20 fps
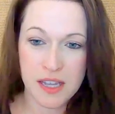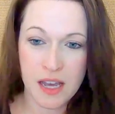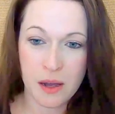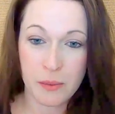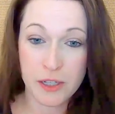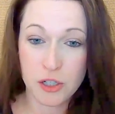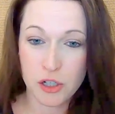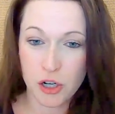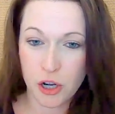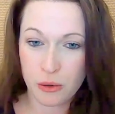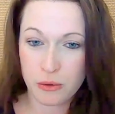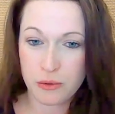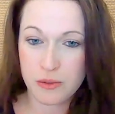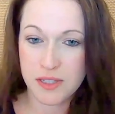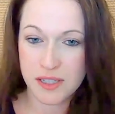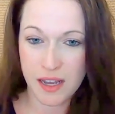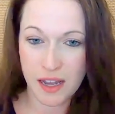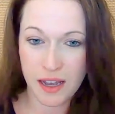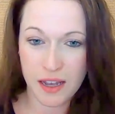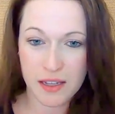that we
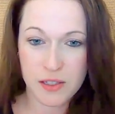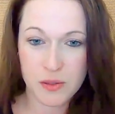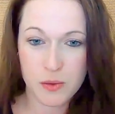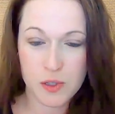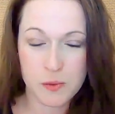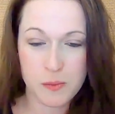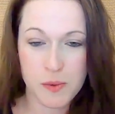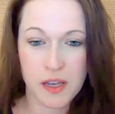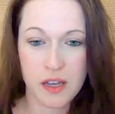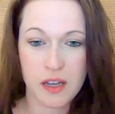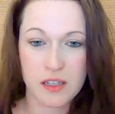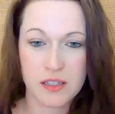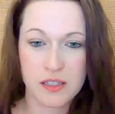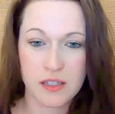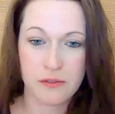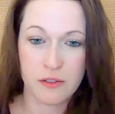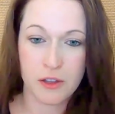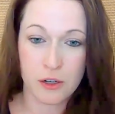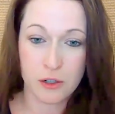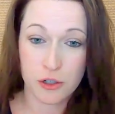chose SAS was because
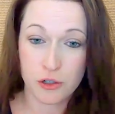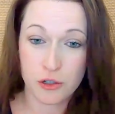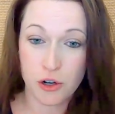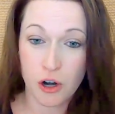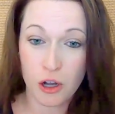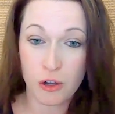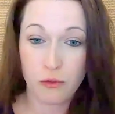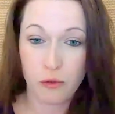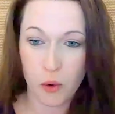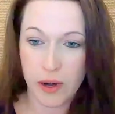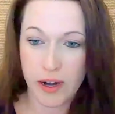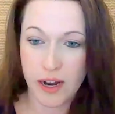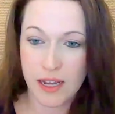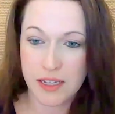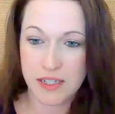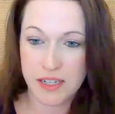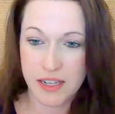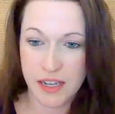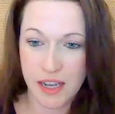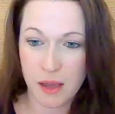of their strong
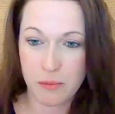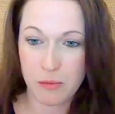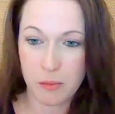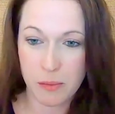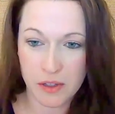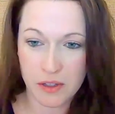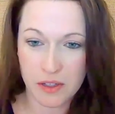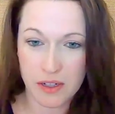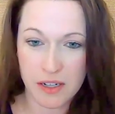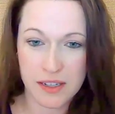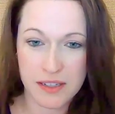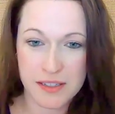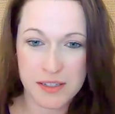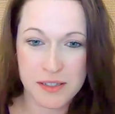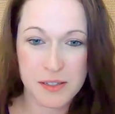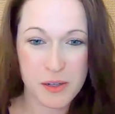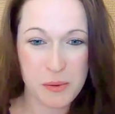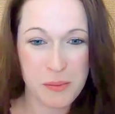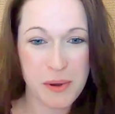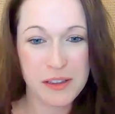forecasting capabilities.
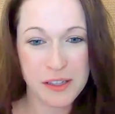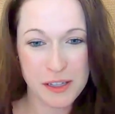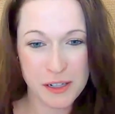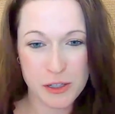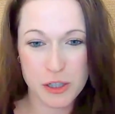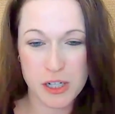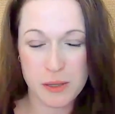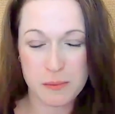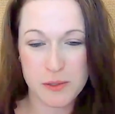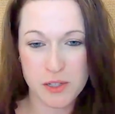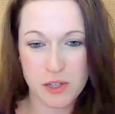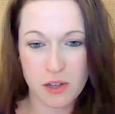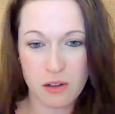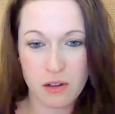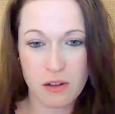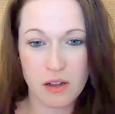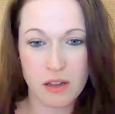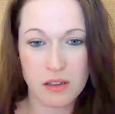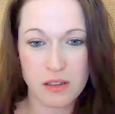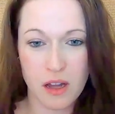So my leadership
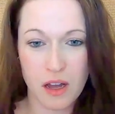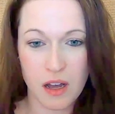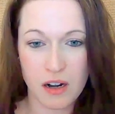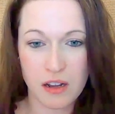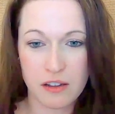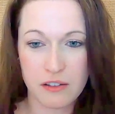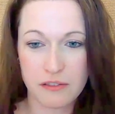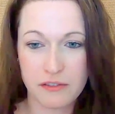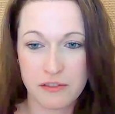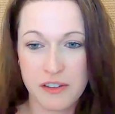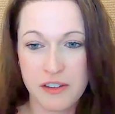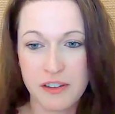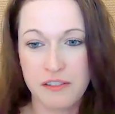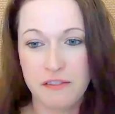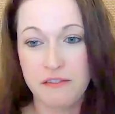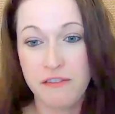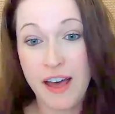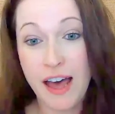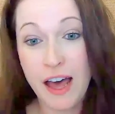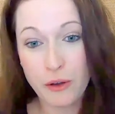saw a lot of
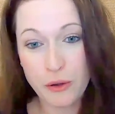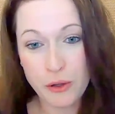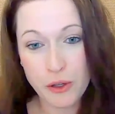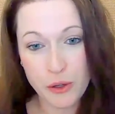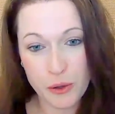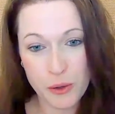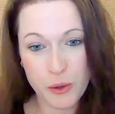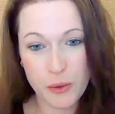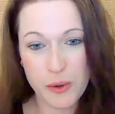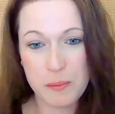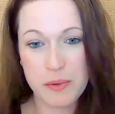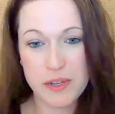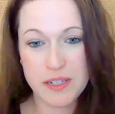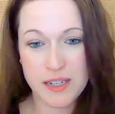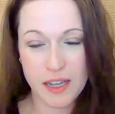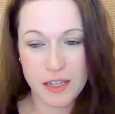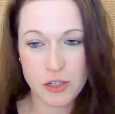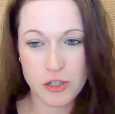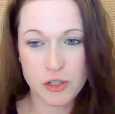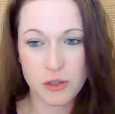value and
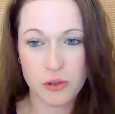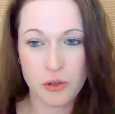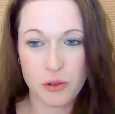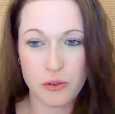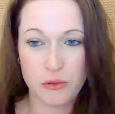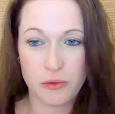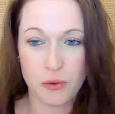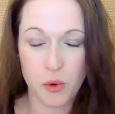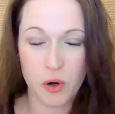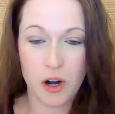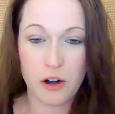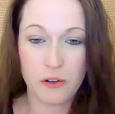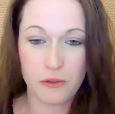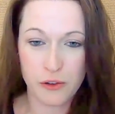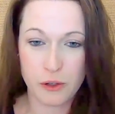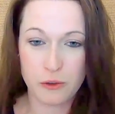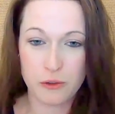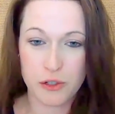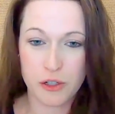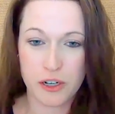potential for our
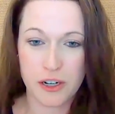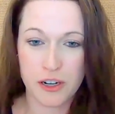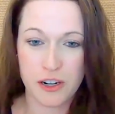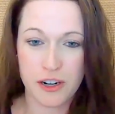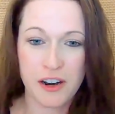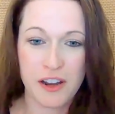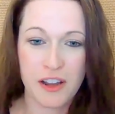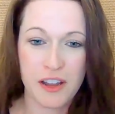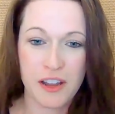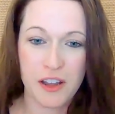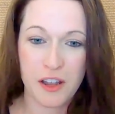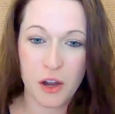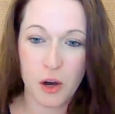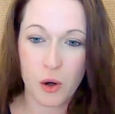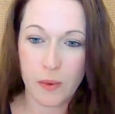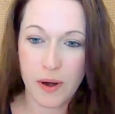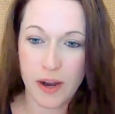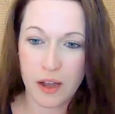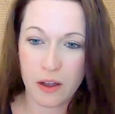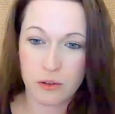future
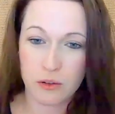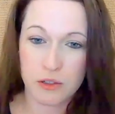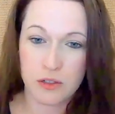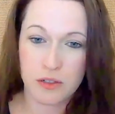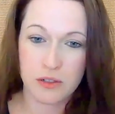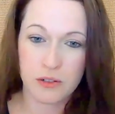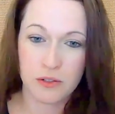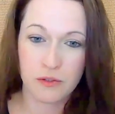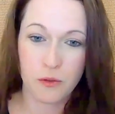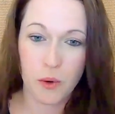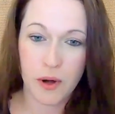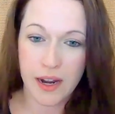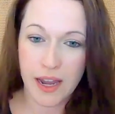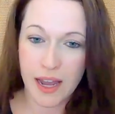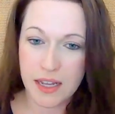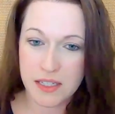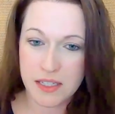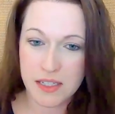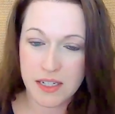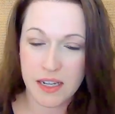around
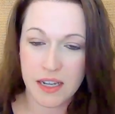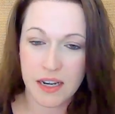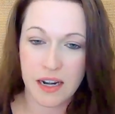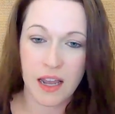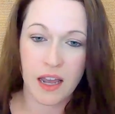forecasting and